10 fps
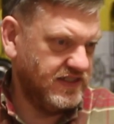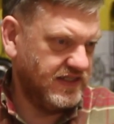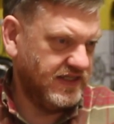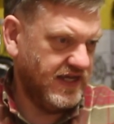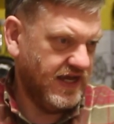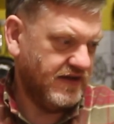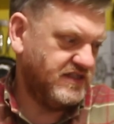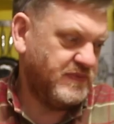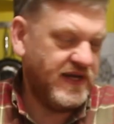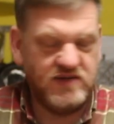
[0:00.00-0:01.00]
yeah,
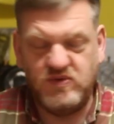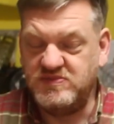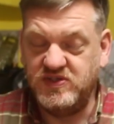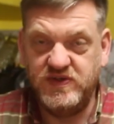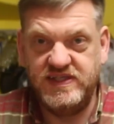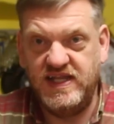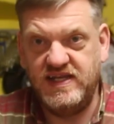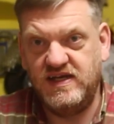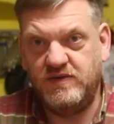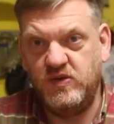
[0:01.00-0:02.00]
depending on what I'm doing,
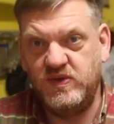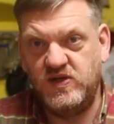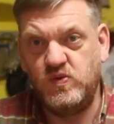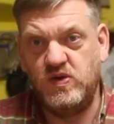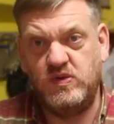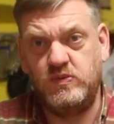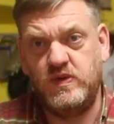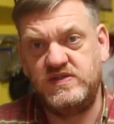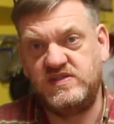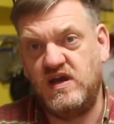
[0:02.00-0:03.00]
then I will or won't
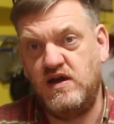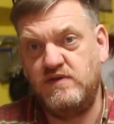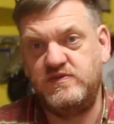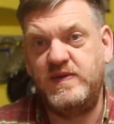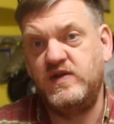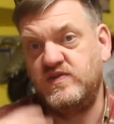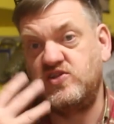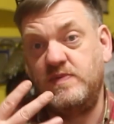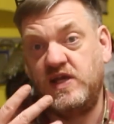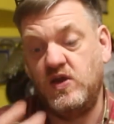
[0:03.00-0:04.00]
wear a scarf, depending on the
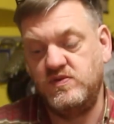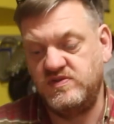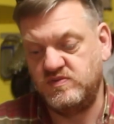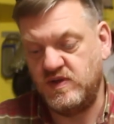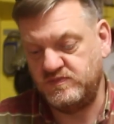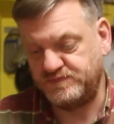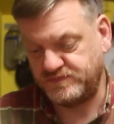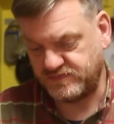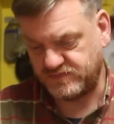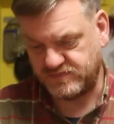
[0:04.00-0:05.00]
type of coat as well.
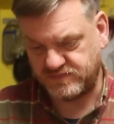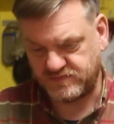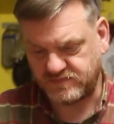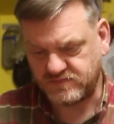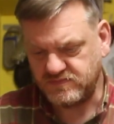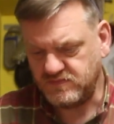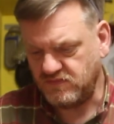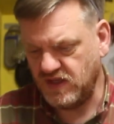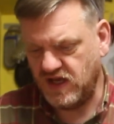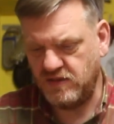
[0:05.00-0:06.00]

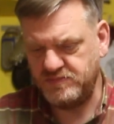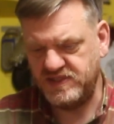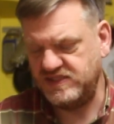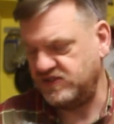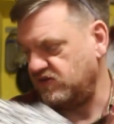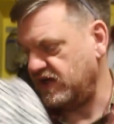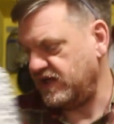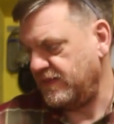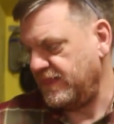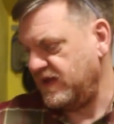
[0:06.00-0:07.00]
But these are great.